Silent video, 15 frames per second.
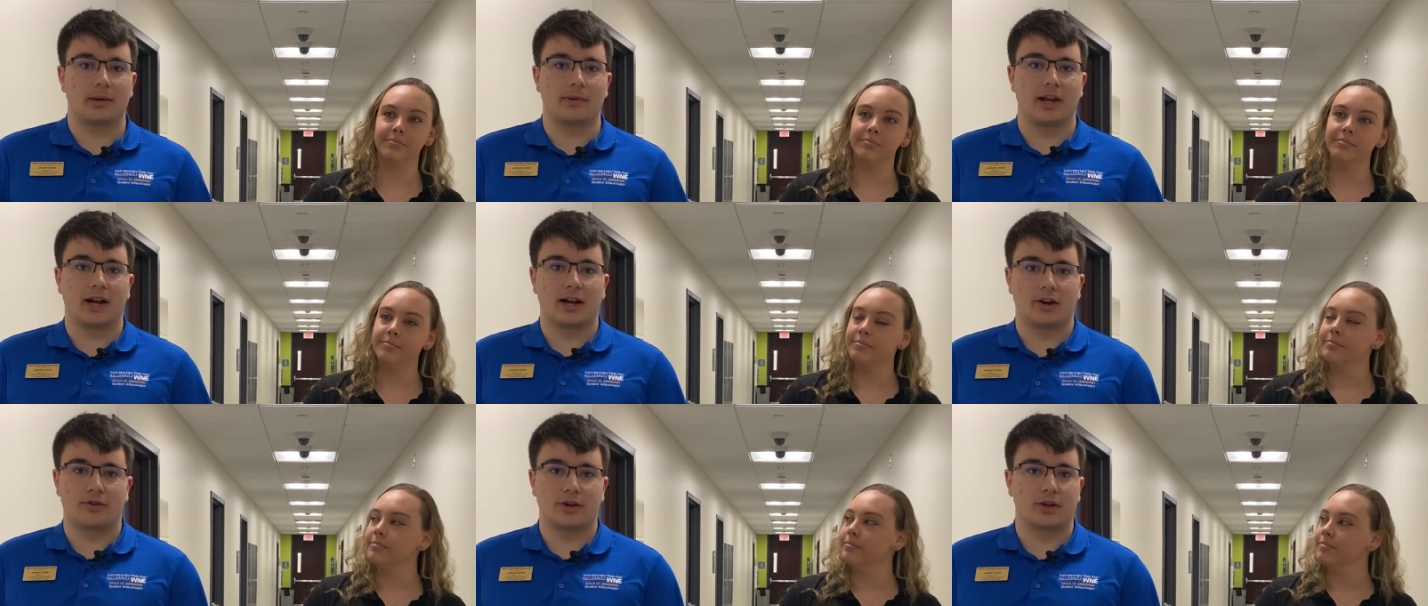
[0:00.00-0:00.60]
Speaker 1: may be
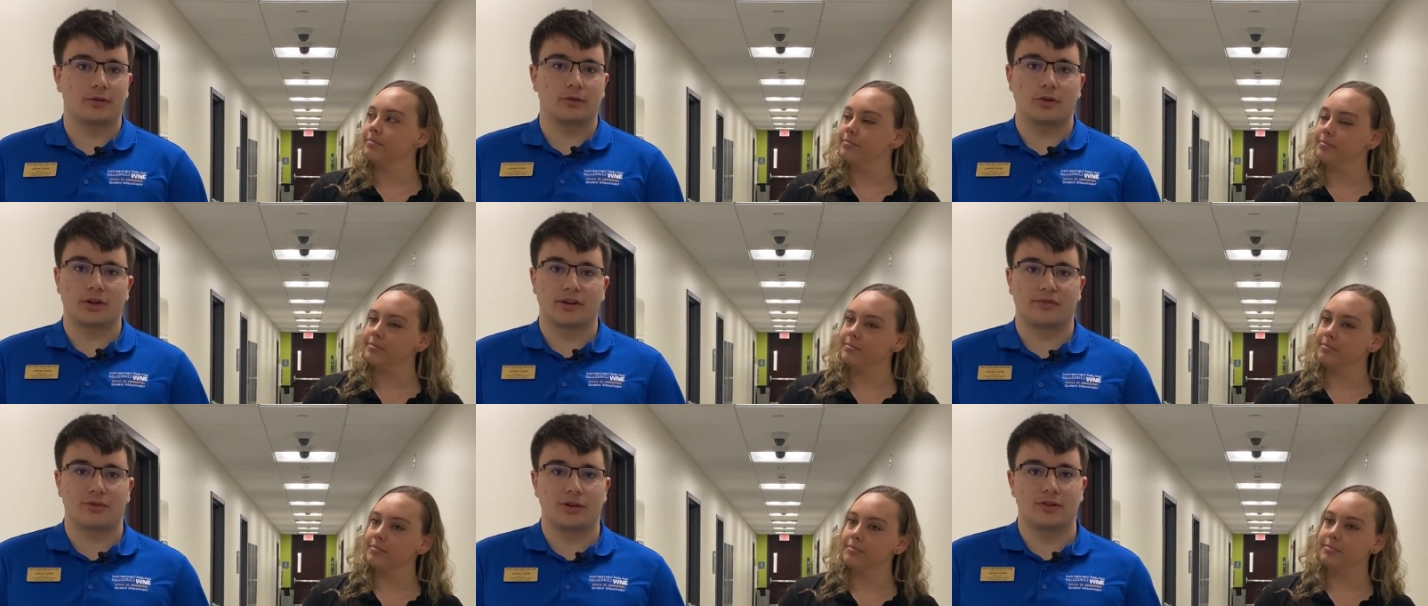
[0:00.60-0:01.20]
hiring or
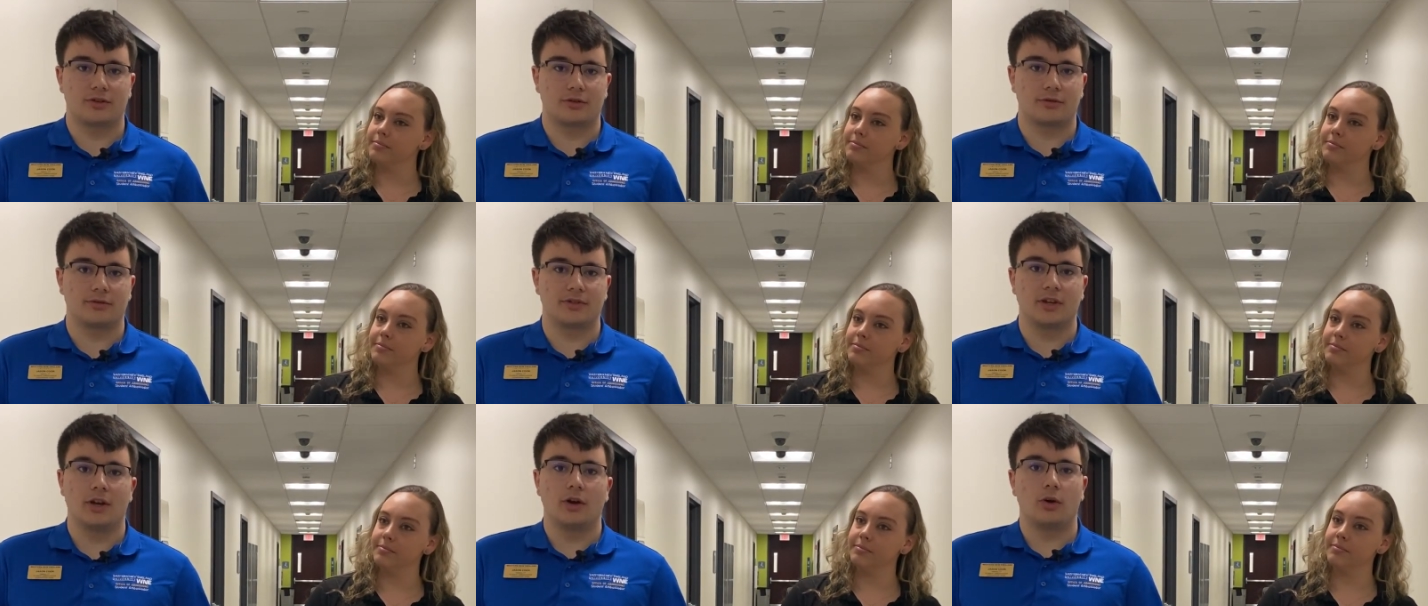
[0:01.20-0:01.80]
looking for
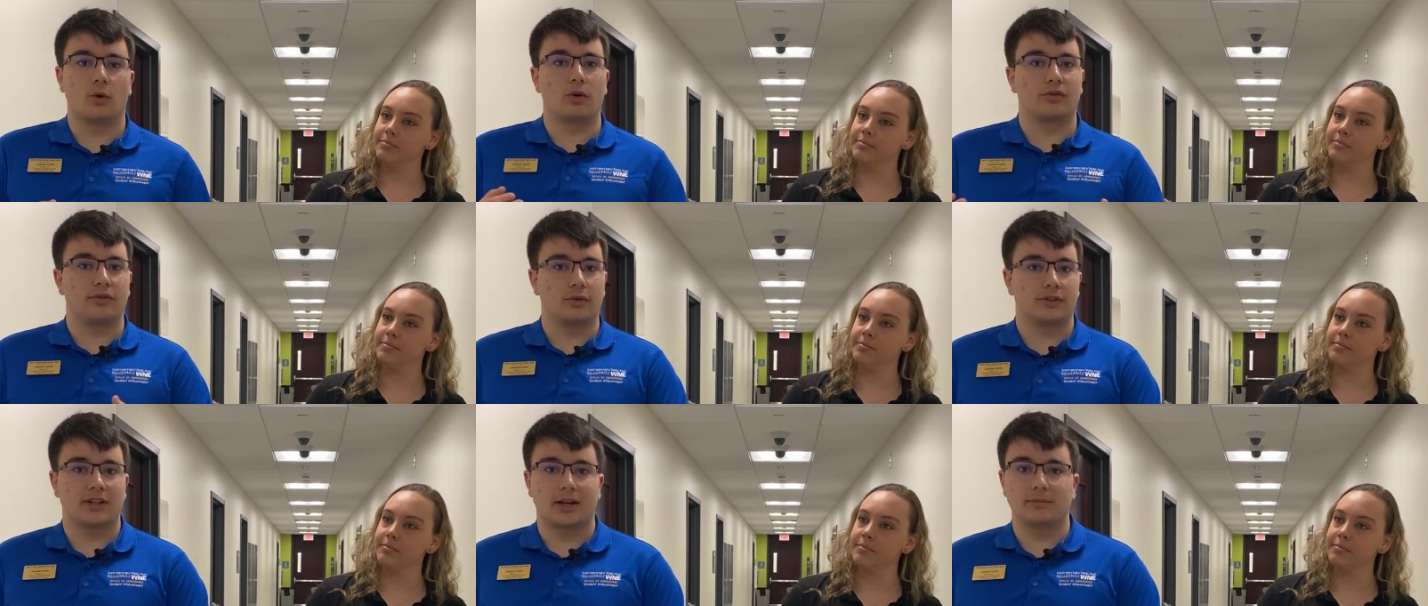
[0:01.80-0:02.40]
interns or
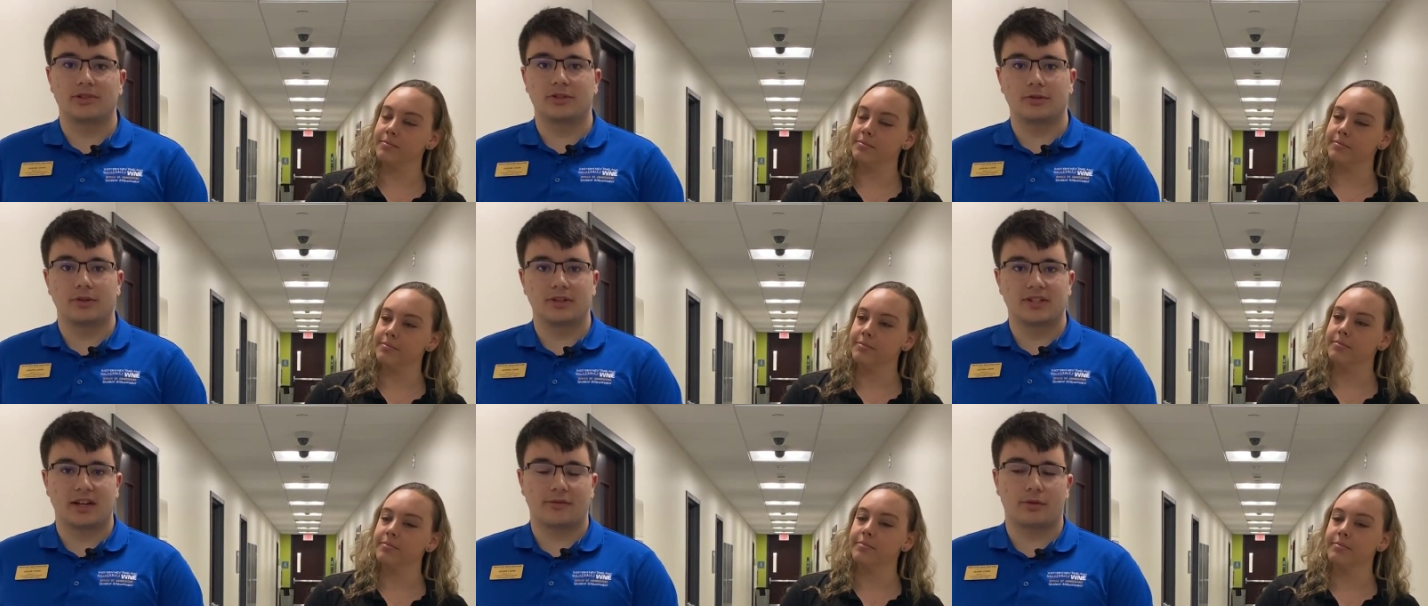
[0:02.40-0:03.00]
full-time
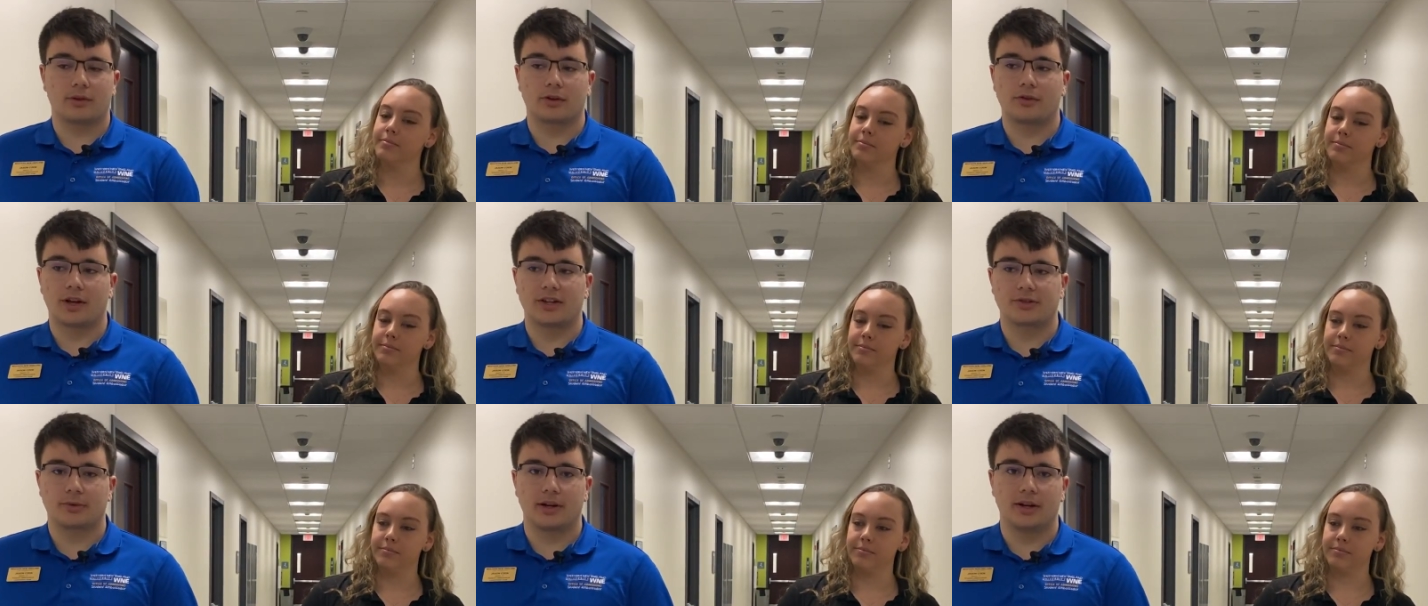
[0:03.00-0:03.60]
students after they
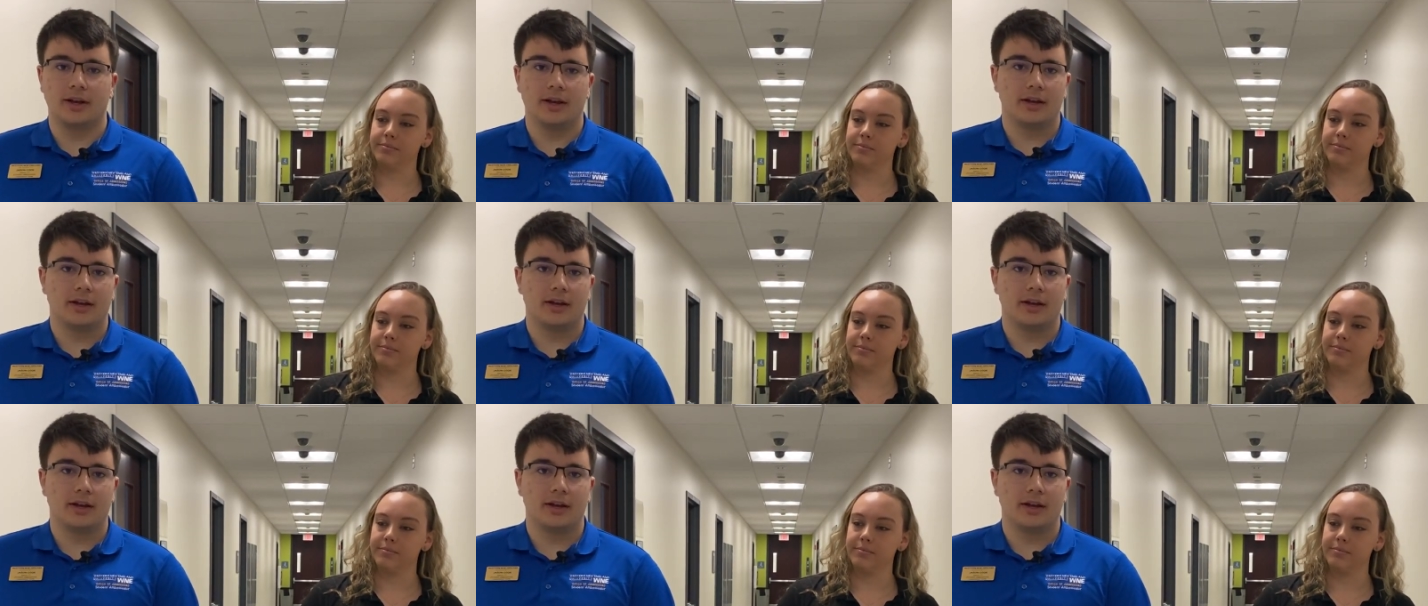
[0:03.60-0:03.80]
graduate.